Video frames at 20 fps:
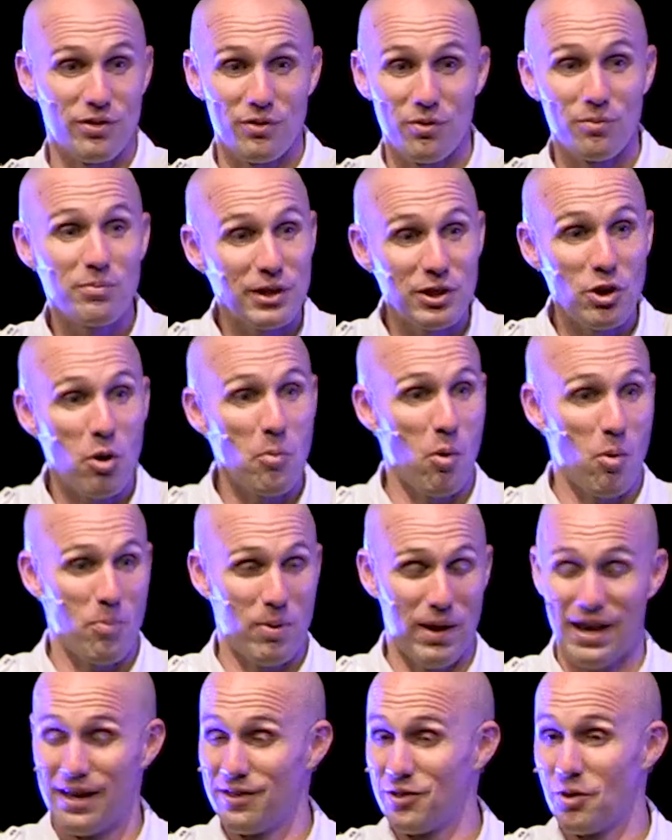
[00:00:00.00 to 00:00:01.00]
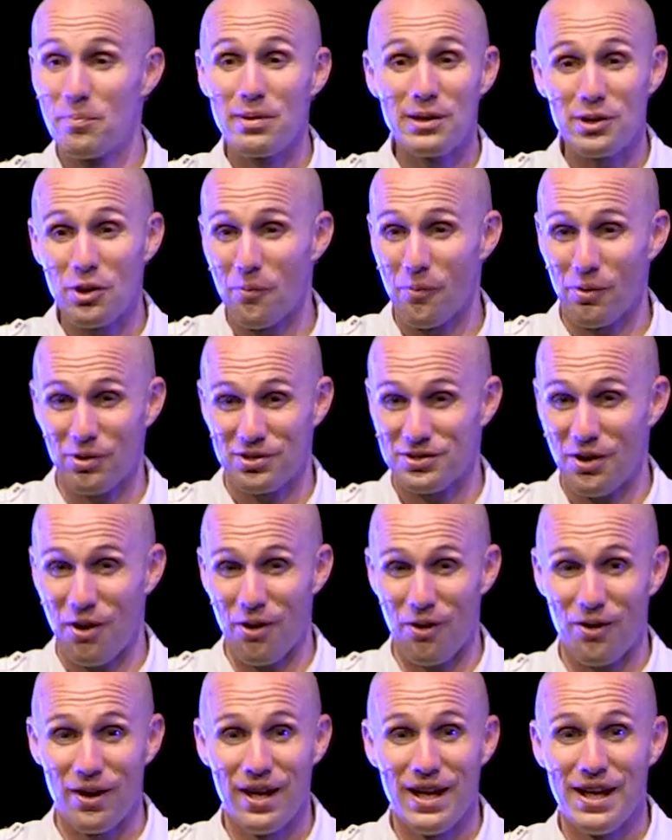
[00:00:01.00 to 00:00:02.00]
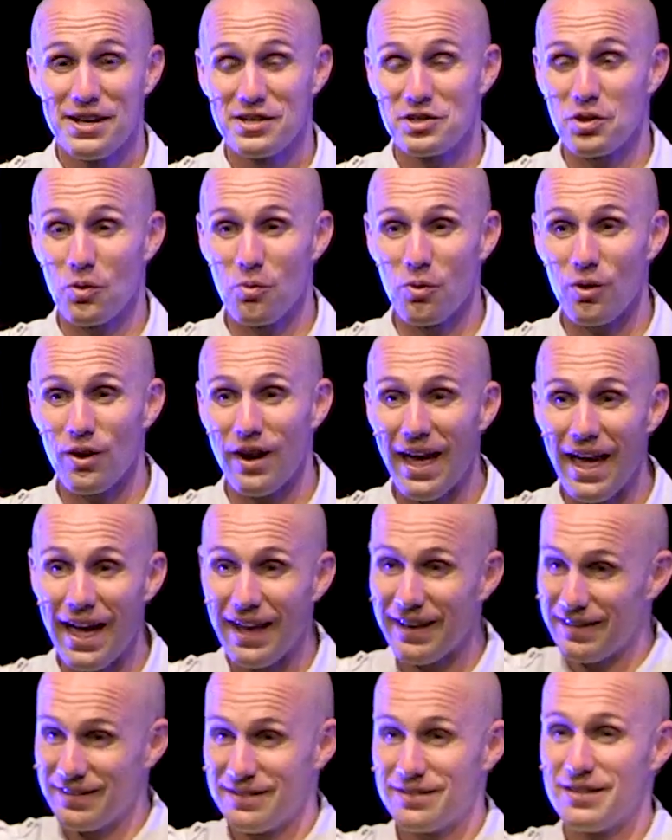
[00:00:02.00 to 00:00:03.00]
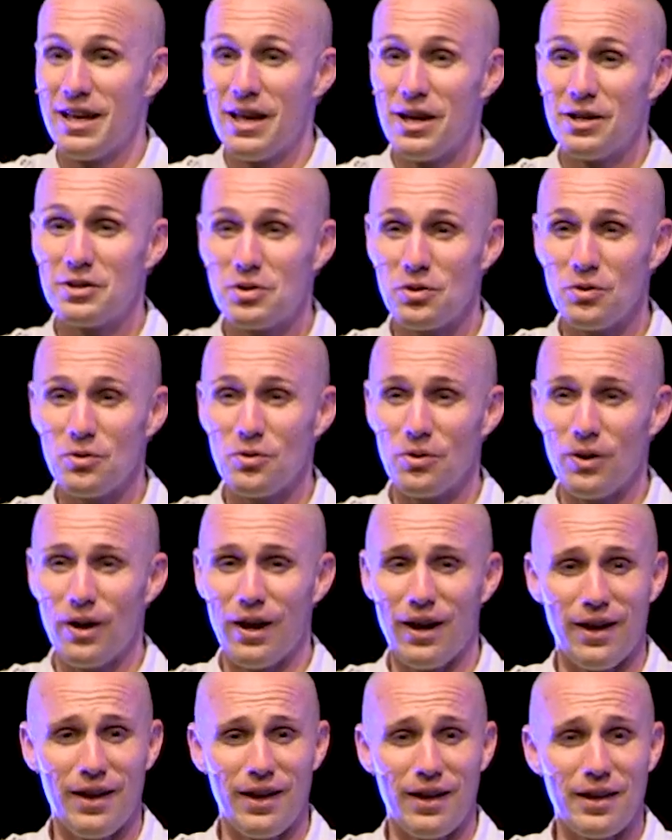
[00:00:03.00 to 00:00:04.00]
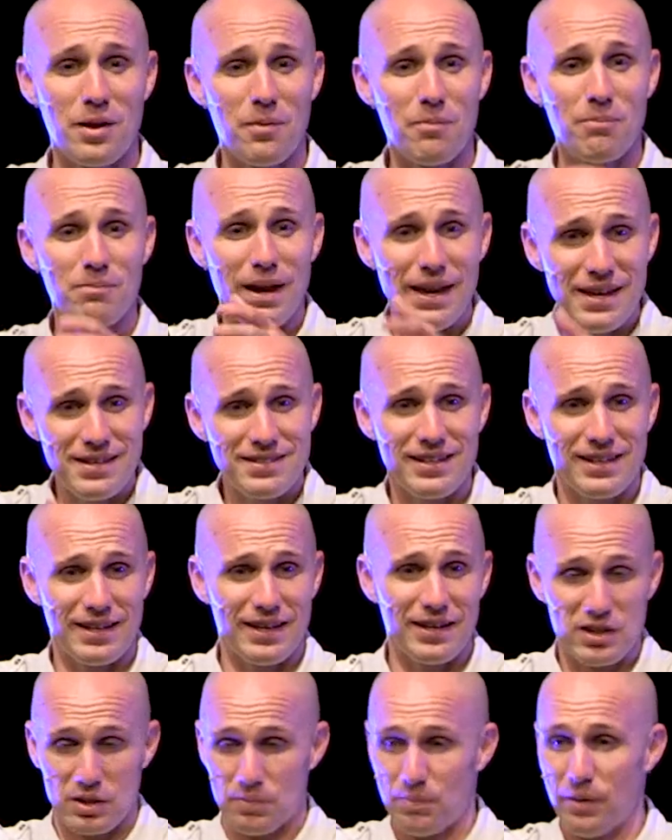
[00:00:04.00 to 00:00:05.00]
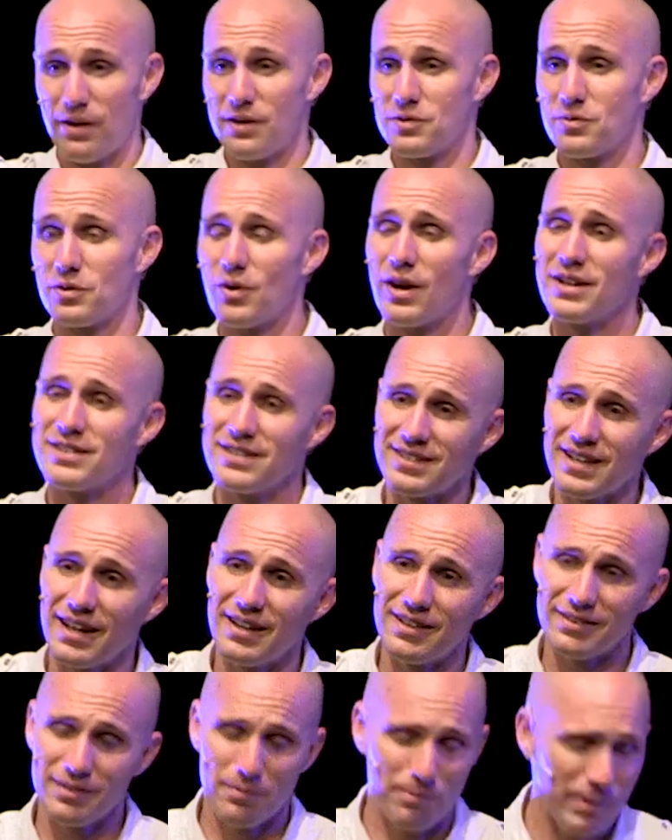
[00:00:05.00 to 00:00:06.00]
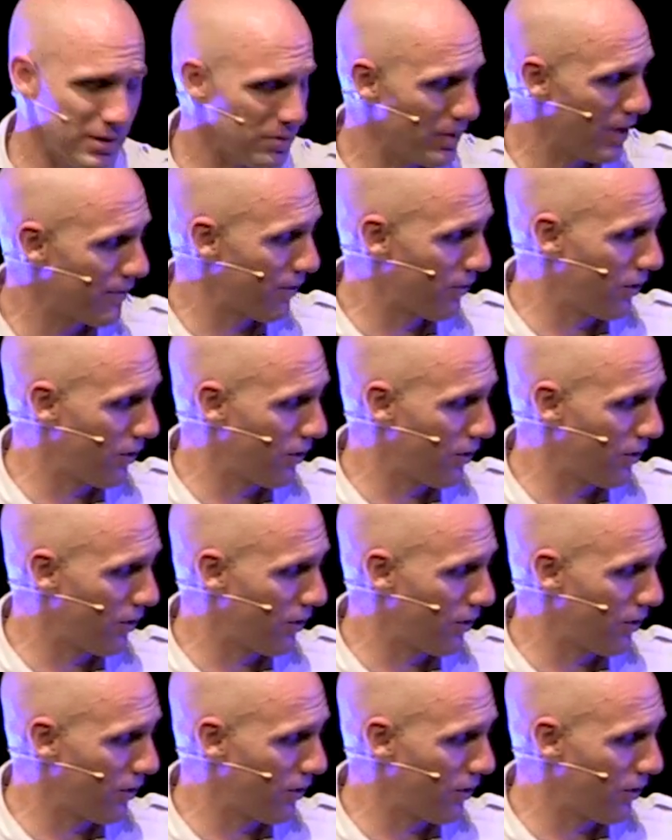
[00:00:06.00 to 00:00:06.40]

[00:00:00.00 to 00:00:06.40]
there will be no more pain, there'll be no more sorrow. So we're headed to uh, an amazing experience with Christ. It's, the best way I've